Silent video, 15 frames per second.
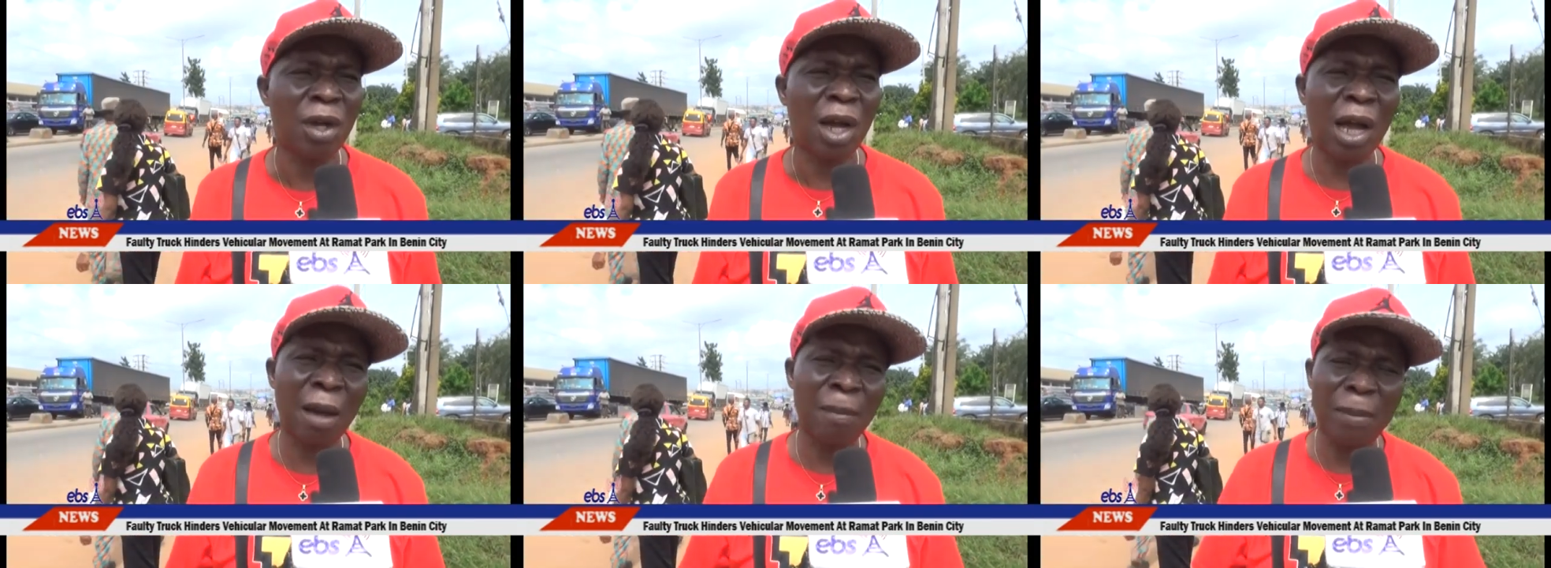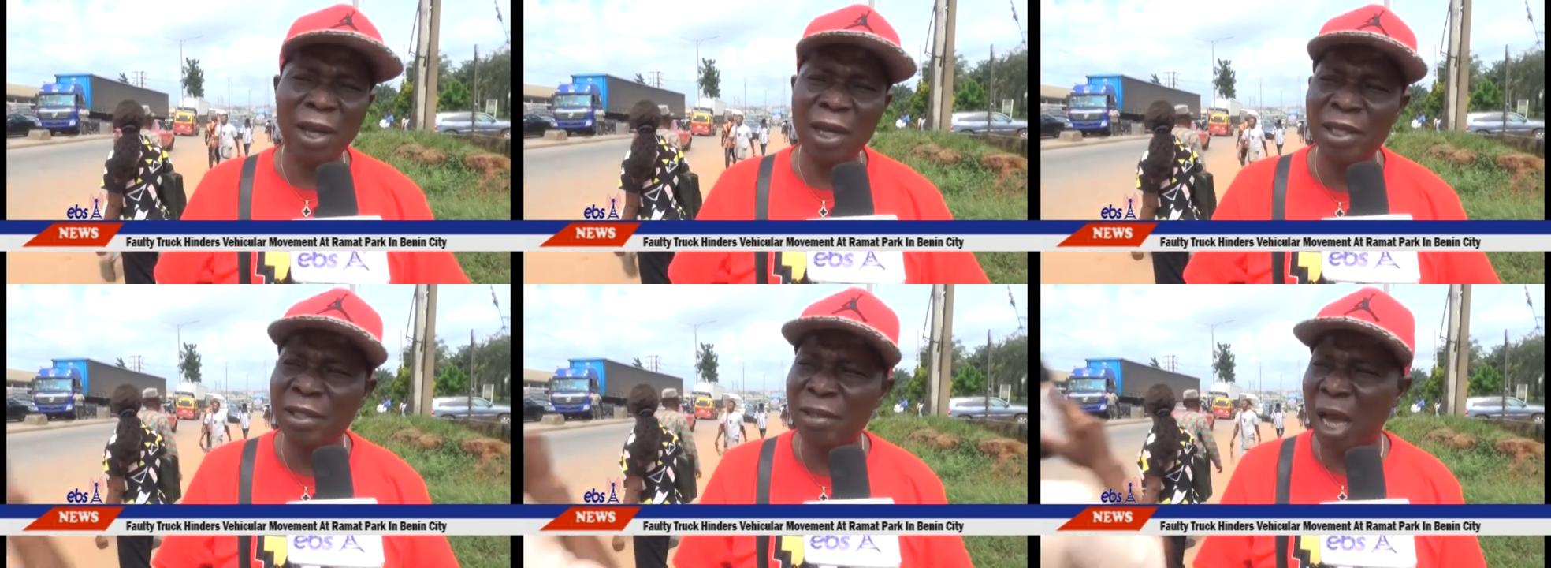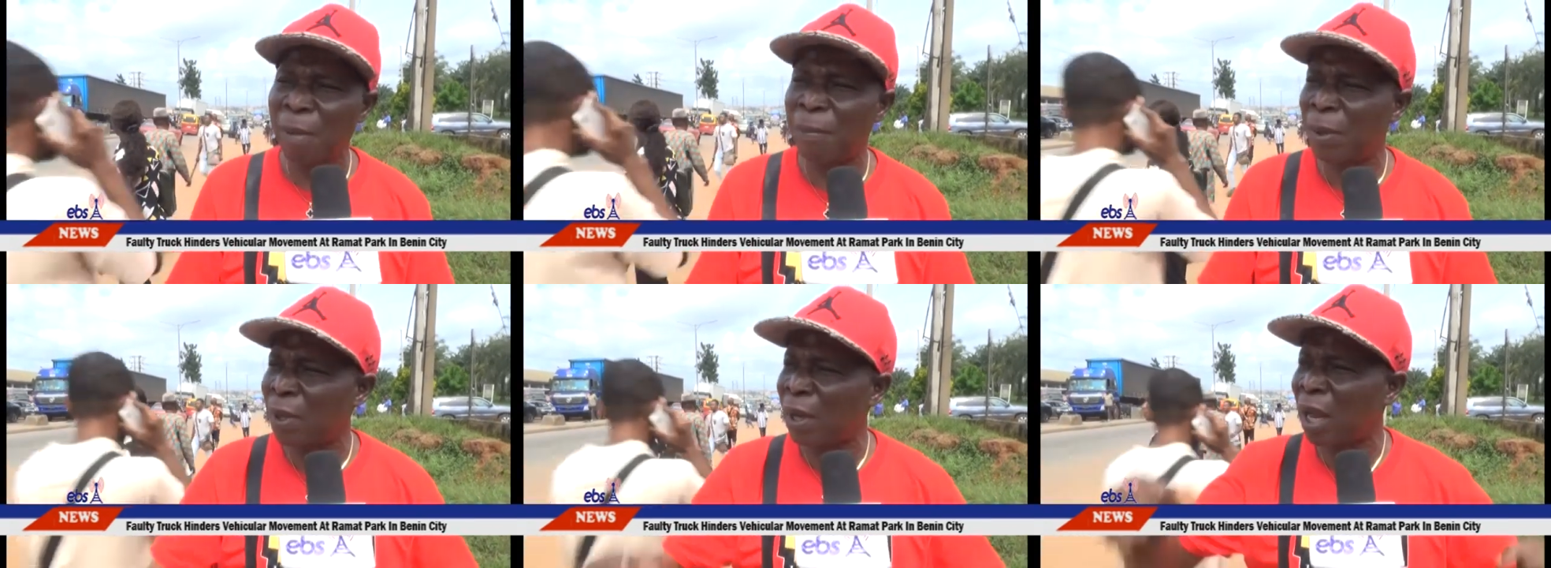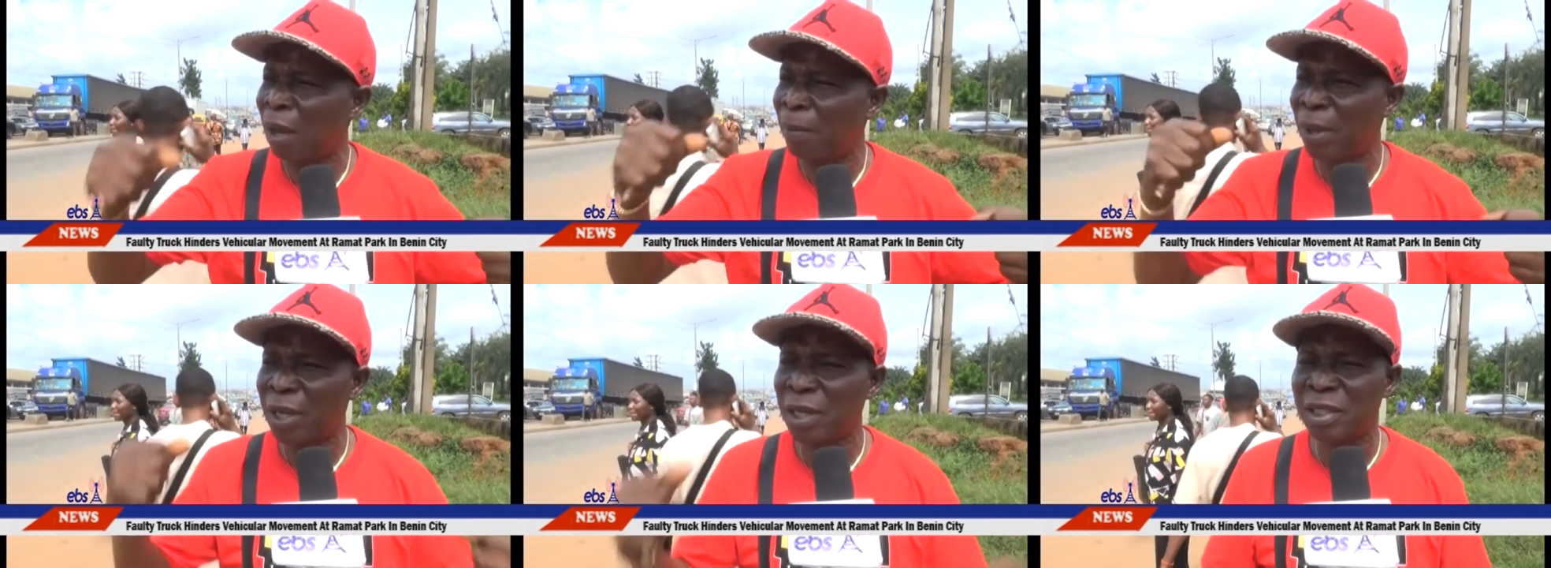I'm begging
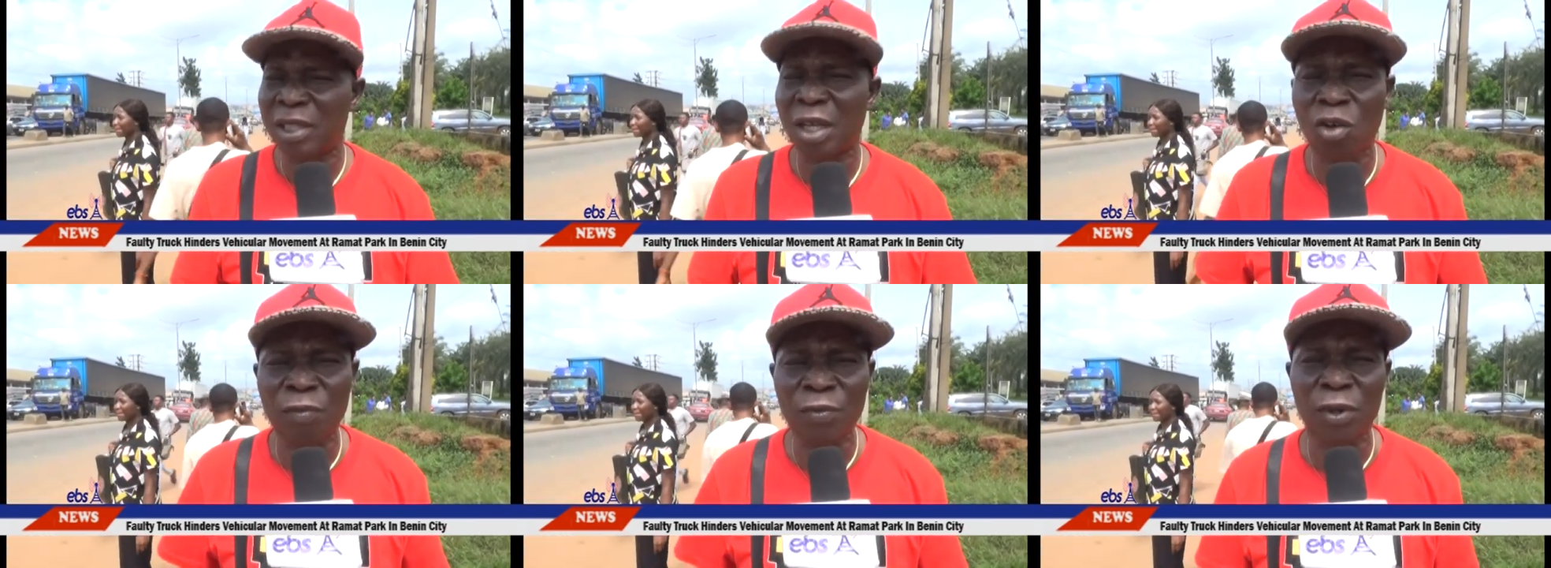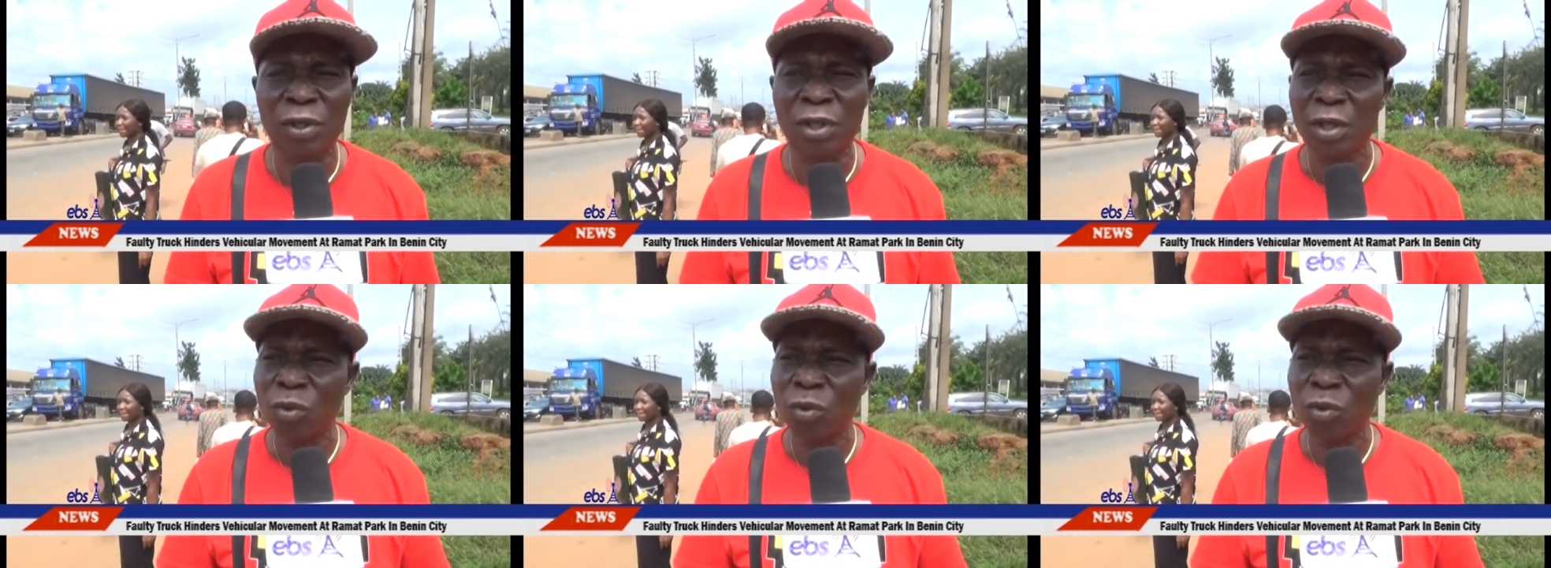the state governor,